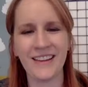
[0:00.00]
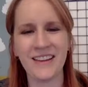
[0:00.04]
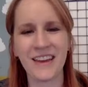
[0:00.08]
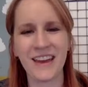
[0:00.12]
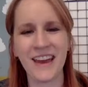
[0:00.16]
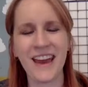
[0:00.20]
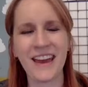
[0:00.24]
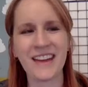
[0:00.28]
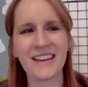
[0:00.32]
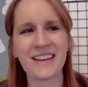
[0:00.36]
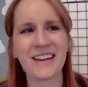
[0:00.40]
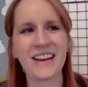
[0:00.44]

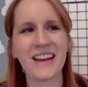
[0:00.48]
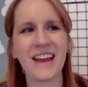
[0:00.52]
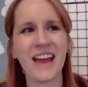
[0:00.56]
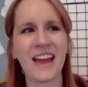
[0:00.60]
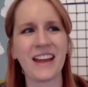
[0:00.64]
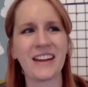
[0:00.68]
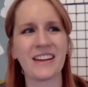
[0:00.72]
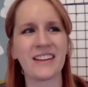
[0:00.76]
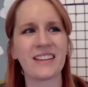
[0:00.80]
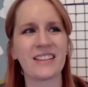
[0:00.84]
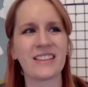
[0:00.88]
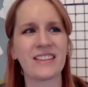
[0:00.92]
And
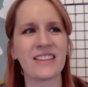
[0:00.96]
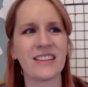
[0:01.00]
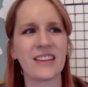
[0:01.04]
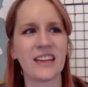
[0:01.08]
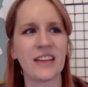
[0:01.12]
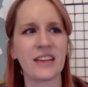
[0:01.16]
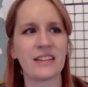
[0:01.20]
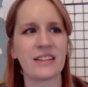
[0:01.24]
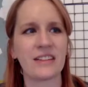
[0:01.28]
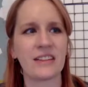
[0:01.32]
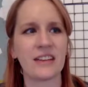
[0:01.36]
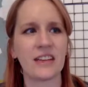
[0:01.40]

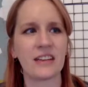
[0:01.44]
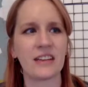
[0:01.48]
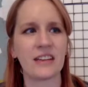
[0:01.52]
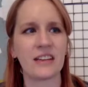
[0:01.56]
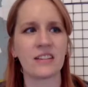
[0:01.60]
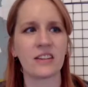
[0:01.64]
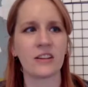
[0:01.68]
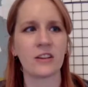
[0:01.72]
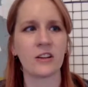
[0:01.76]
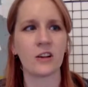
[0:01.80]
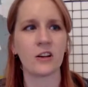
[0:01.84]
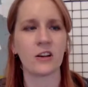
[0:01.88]
it's an
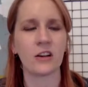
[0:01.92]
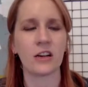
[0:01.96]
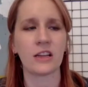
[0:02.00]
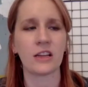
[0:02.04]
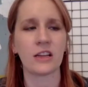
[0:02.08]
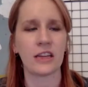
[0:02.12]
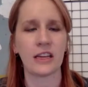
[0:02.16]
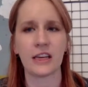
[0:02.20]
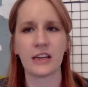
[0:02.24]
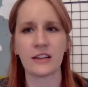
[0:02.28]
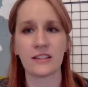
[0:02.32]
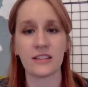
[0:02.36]
insecurity
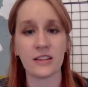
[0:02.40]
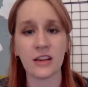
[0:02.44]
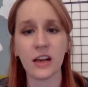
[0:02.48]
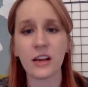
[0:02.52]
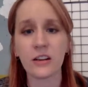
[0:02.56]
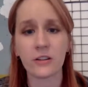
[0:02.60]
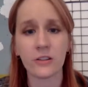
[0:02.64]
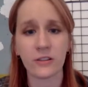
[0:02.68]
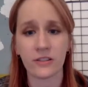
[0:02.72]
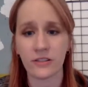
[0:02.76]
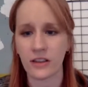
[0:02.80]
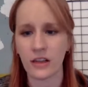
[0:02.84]
thing, and it's an
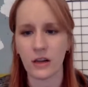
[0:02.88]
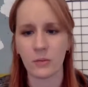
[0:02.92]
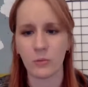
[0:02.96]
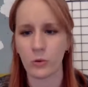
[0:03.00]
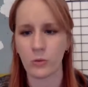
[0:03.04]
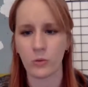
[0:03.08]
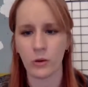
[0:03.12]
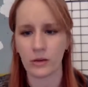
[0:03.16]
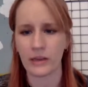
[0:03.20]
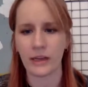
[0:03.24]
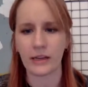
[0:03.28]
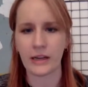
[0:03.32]
understandable
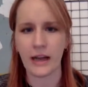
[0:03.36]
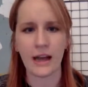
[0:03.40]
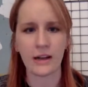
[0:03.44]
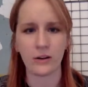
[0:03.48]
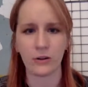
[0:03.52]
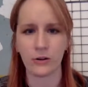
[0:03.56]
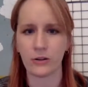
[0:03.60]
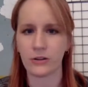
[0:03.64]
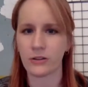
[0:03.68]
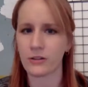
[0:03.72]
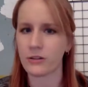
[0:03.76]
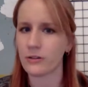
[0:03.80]
one. Like, I
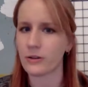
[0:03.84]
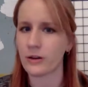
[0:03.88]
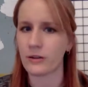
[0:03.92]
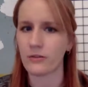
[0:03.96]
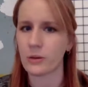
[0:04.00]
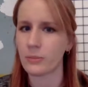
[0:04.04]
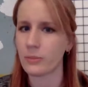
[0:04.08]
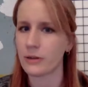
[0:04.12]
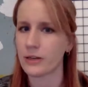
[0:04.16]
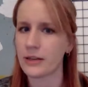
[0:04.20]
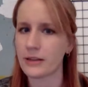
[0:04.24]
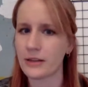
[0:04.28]
do it too.
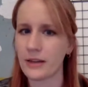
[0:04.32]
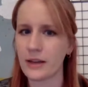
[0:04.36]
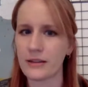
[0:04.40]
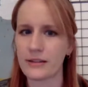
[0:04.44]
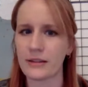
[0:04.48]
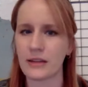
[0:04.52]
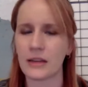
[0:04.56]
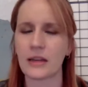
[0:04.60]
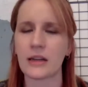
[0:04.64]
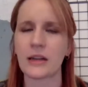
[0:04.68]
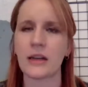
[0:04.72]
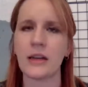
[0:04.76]
Everybody does
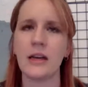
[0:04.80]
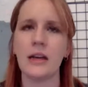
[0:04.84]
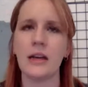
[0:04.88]
it.